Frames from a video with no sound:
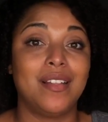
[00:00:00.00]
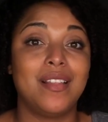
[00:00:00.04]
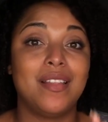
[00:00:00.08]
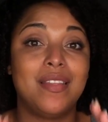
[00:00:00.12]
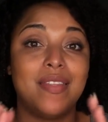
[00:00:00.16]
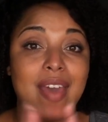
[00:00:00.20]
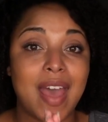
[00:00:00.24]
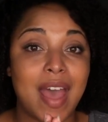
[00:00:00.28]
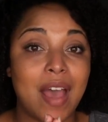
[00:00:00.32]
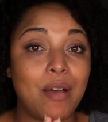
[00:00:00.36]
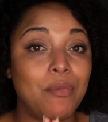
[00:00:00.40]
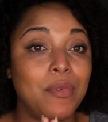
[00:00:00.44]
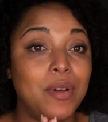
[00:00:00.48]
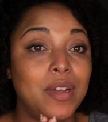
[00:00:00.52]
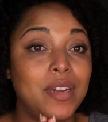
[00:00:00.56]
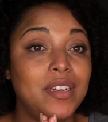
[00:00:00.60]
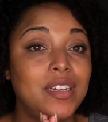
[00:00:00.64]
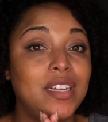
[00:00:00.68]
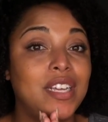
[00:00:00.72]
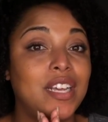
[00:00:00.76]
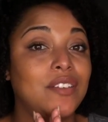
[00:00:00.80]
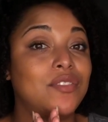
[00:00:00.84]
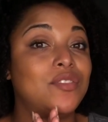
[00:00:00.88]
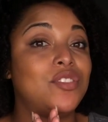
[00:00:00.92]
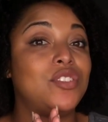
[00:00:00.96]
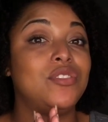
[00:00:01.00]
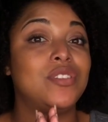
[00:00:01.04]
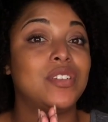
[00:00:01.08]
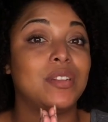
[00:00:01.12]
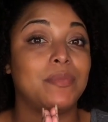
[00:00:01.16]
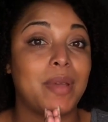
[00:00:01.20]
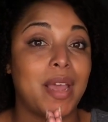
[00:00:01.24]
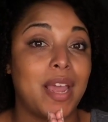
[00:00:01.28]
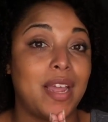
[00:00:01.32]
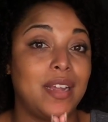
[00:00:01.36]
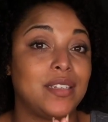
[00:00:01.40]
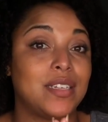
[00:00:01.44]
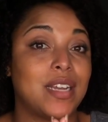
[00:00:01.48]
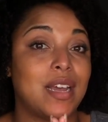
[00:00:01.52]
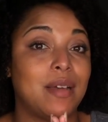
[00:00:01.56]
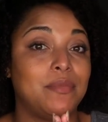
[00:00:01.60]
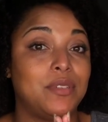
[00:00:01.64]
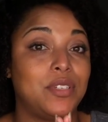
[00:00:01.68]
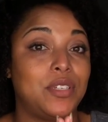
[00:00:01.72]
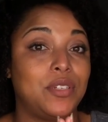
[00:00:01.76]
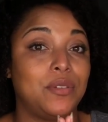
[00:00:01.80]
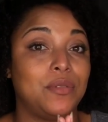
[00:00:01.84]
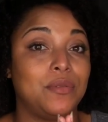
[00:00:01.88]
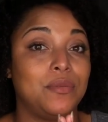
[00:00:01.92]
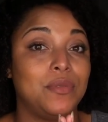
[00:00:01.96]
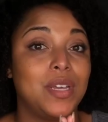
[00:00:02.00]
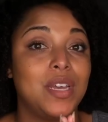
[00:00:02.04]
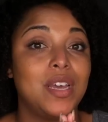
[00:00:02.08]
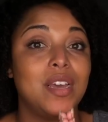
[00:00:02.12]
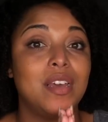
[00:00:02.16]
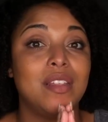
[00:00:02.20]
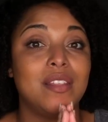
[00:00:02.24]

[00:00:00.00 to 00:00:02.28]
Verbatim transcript: That one gives you some hang time too.